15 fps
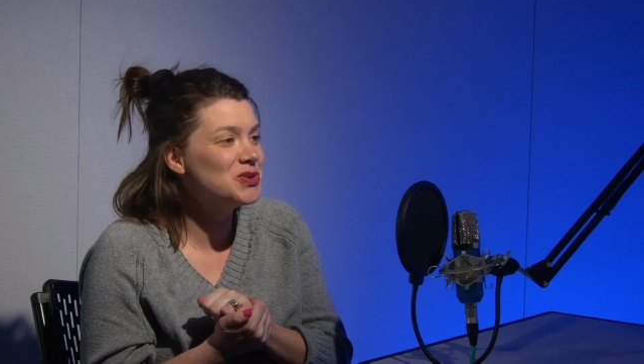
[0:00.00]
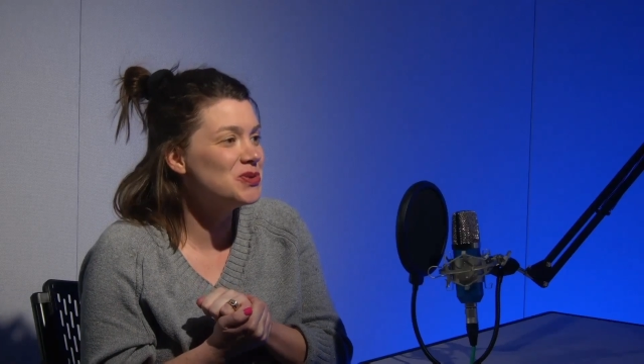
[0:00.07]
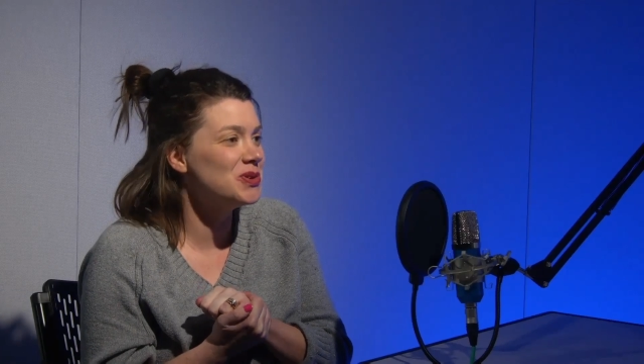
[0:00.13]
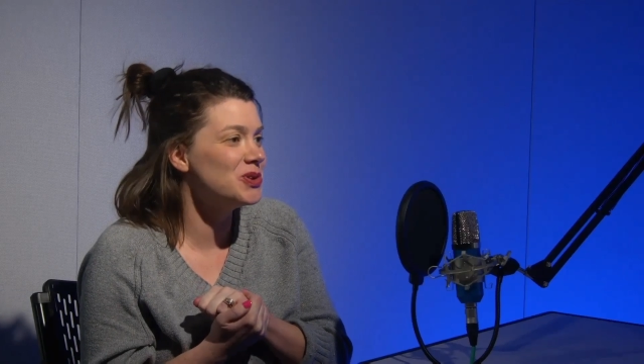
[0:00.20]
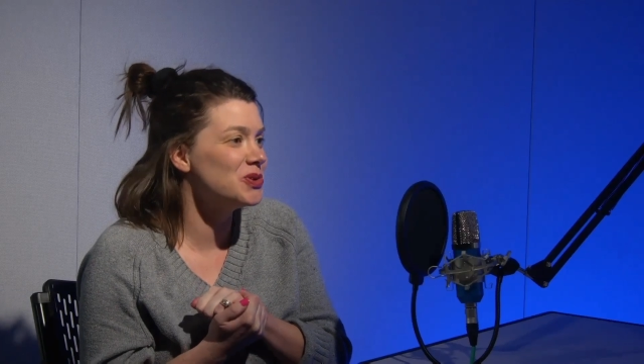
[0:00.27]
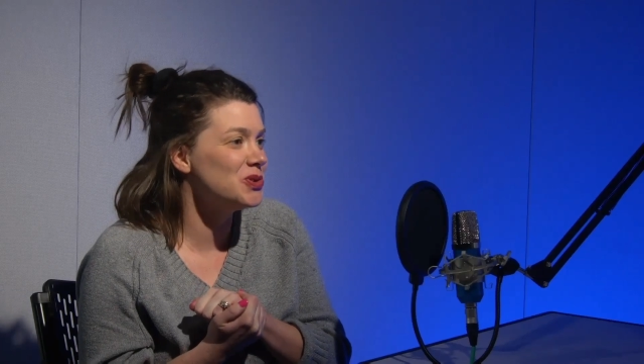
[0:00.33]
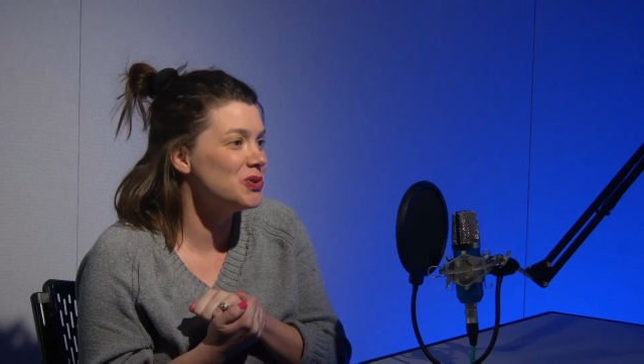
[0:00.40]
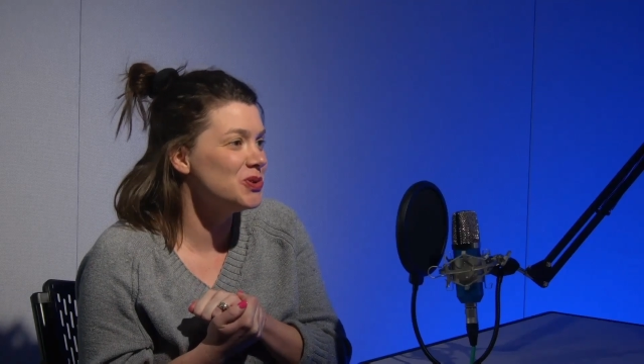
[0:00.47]

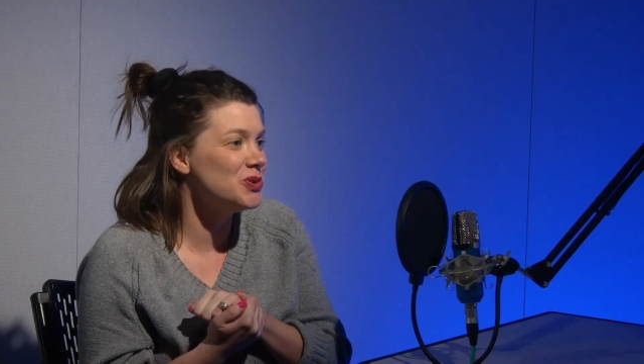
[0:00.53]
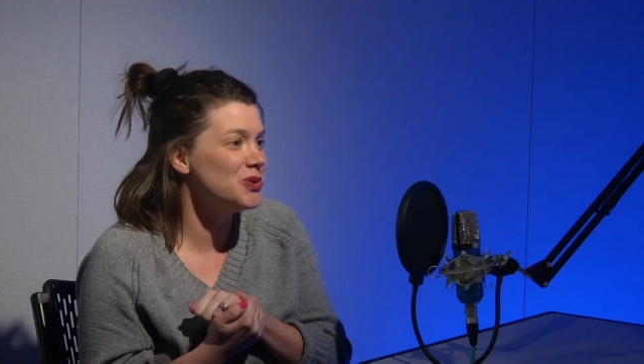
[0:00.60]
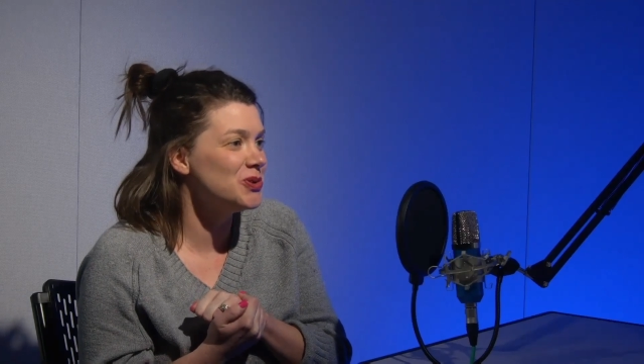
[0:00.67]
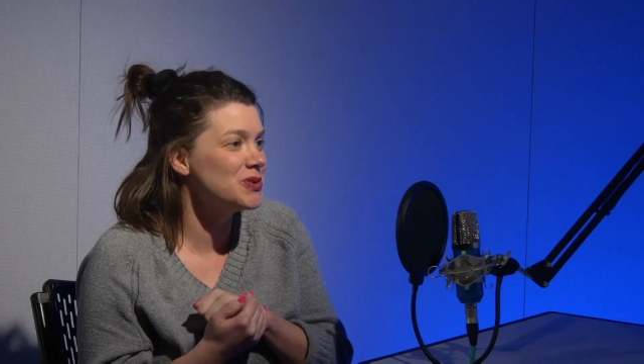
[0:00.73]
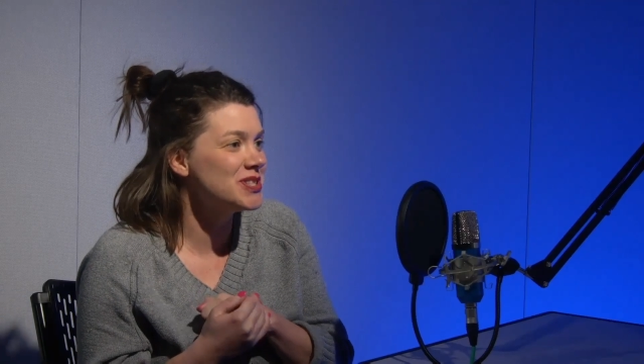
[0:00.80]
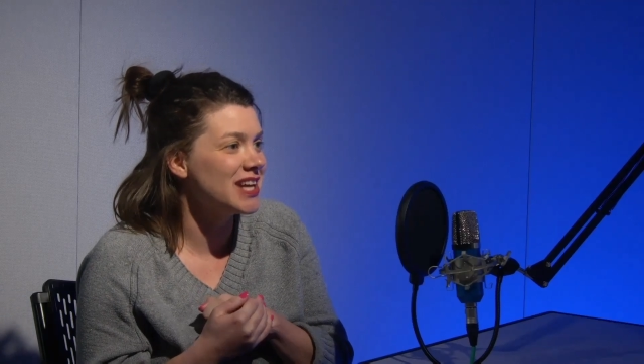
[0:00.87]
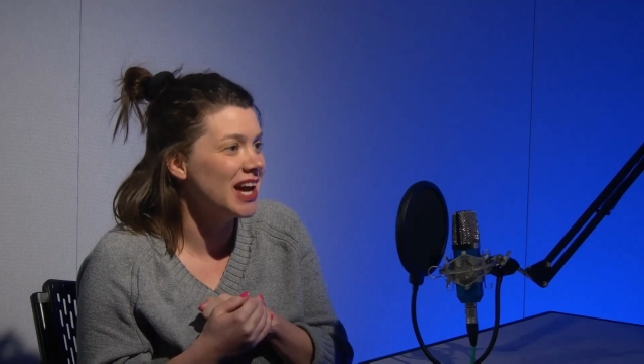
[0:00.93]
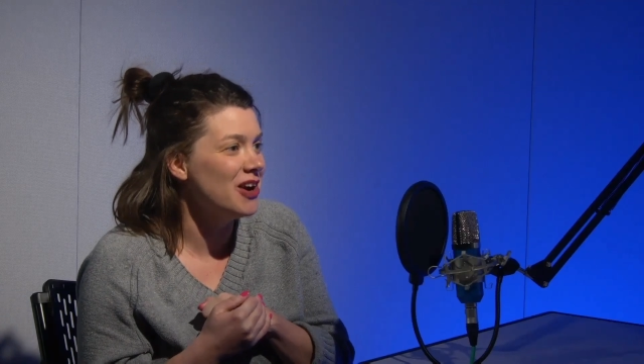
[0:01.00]

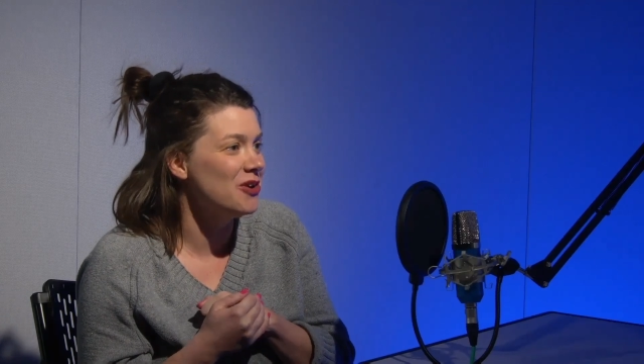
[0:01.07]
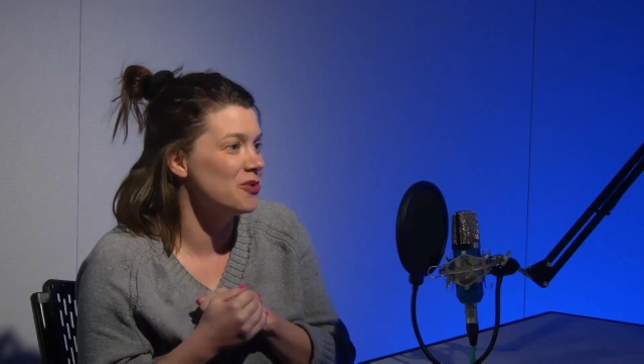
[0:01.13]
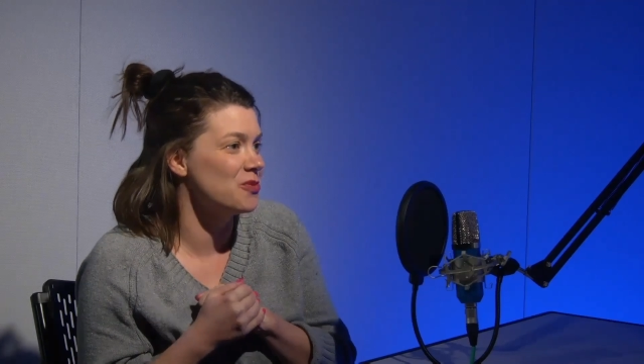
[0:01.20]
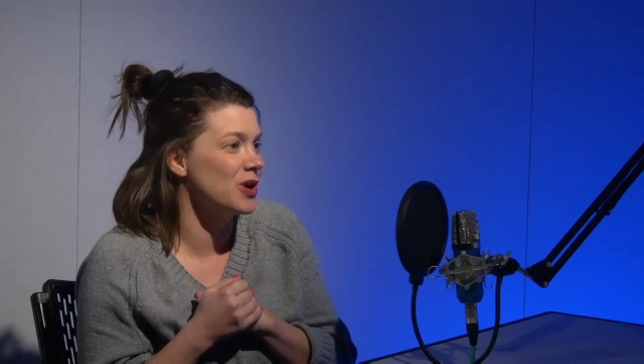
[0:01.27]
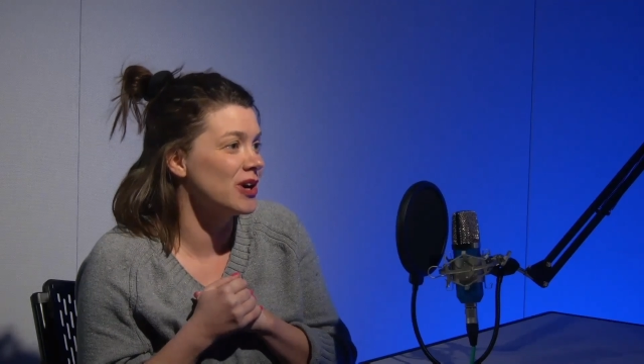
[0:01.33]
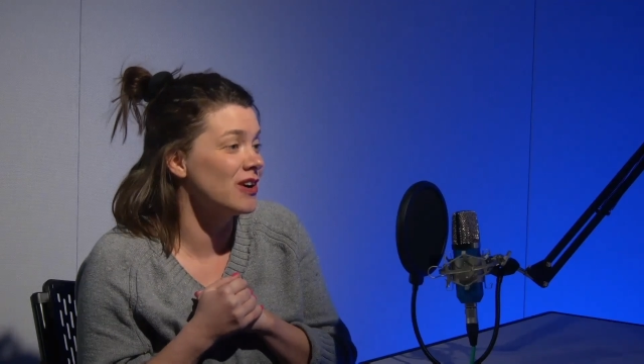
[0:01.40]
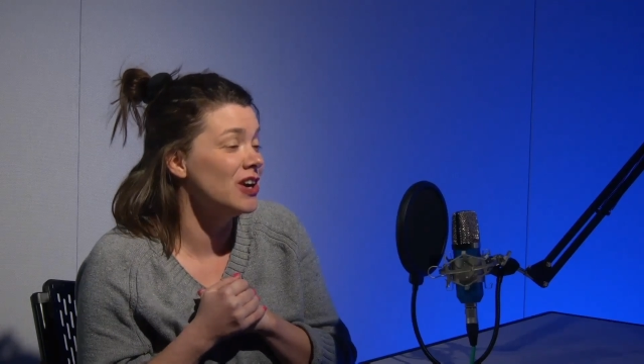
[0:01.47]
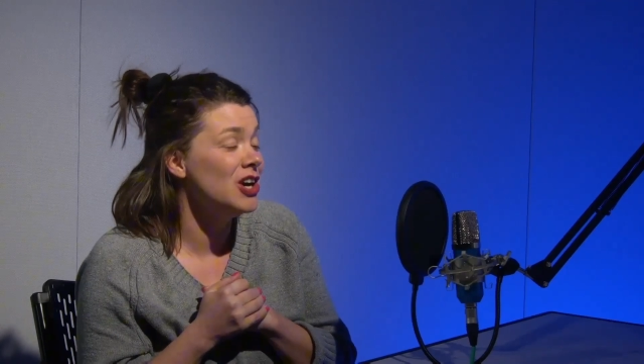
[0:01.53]
little town
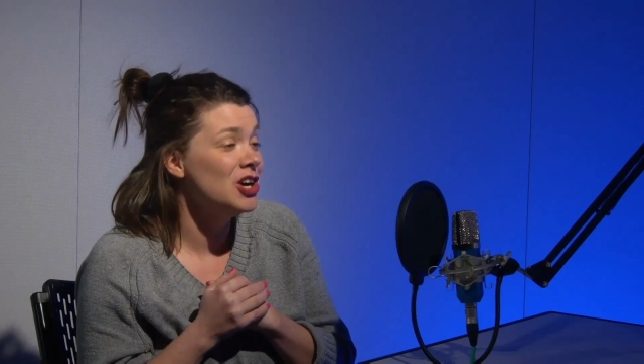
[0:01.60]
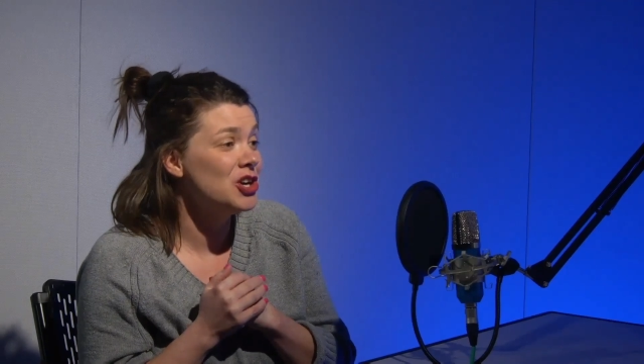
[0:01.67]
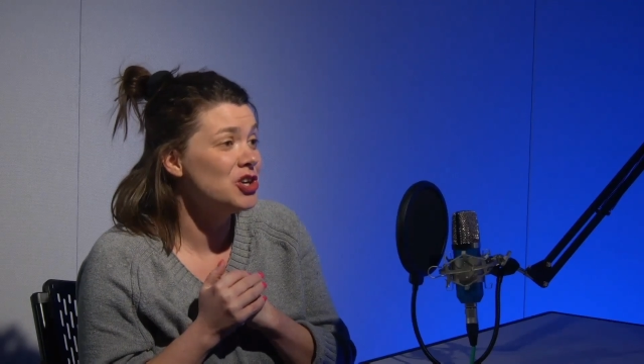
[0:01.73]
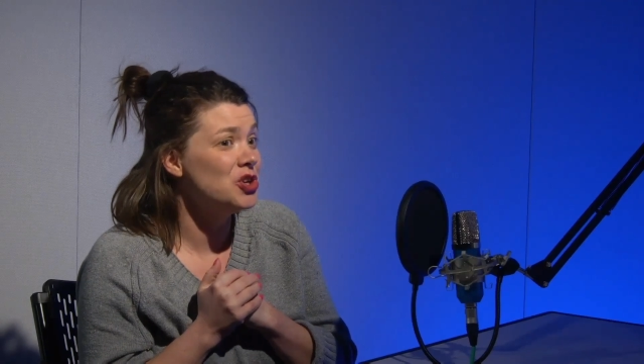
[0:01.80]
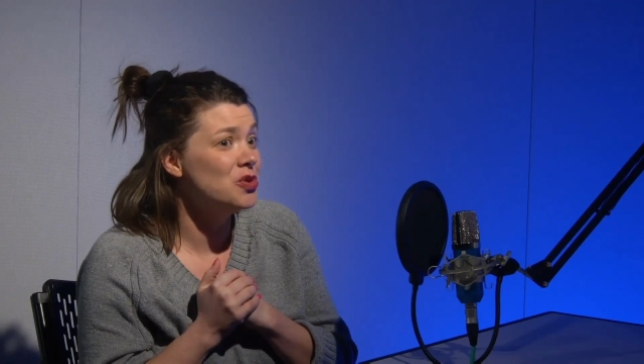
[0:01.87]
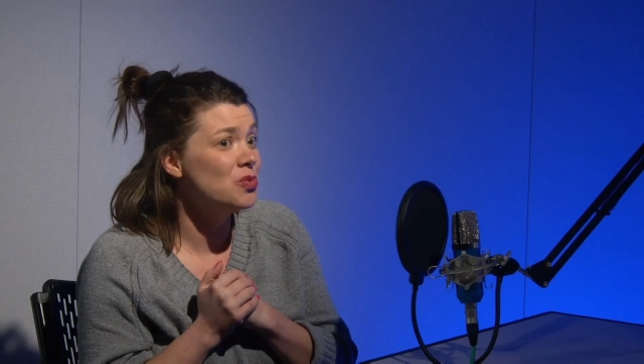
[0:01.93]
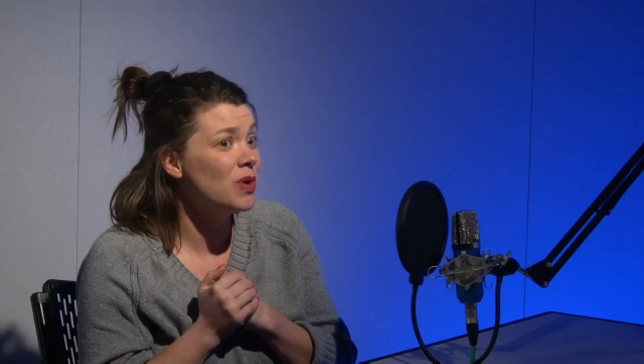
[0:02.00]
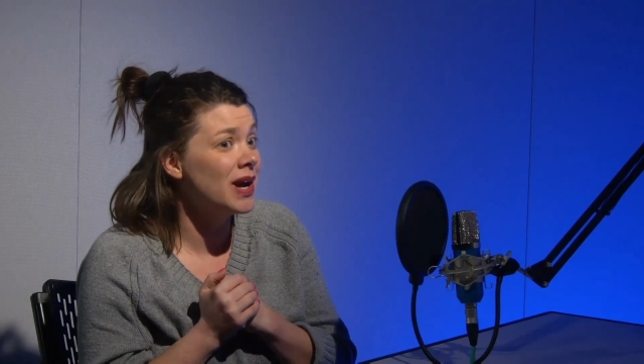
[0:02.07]
where
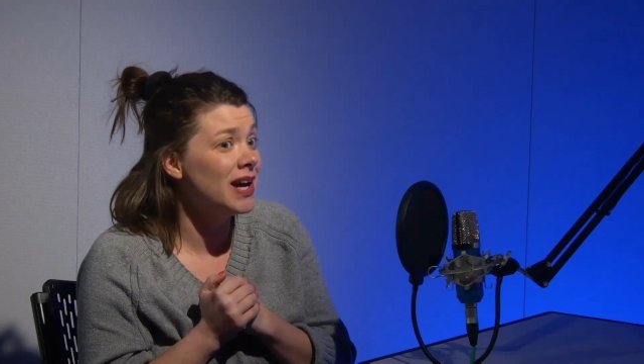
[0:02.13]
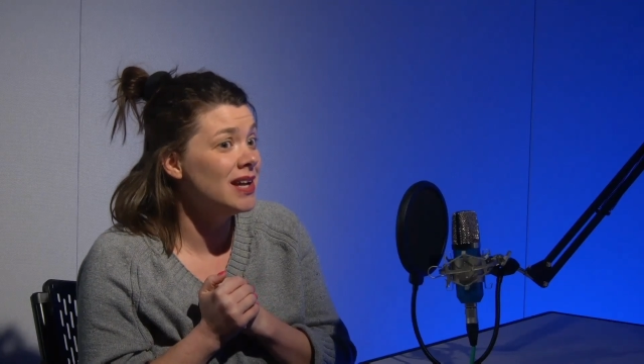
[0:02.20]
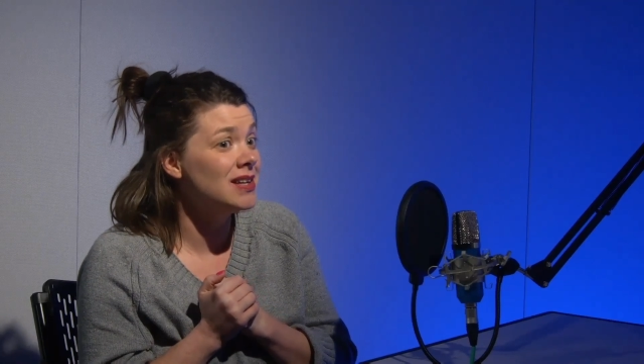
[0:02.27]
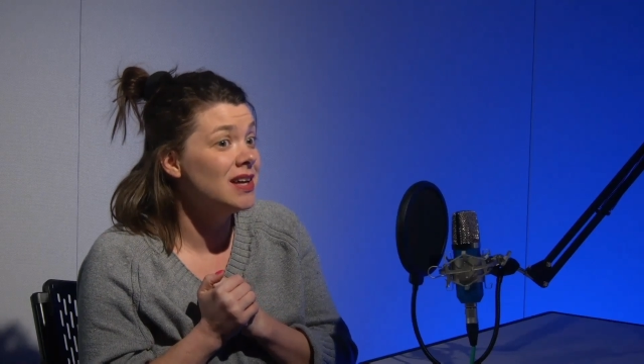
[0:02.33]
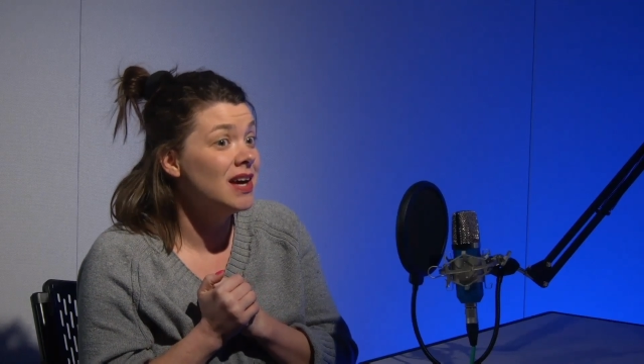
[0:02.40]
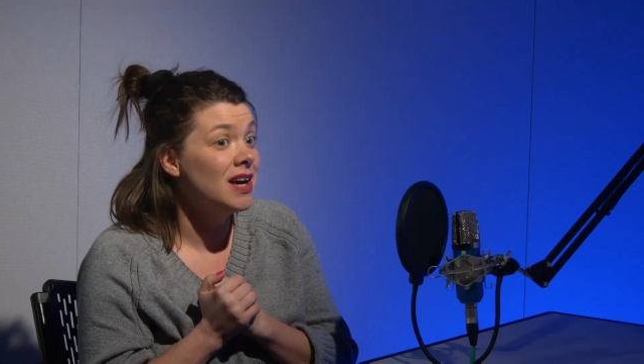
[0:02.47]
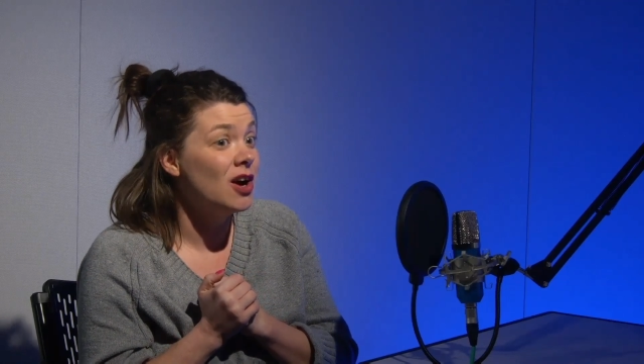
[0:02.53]
you wait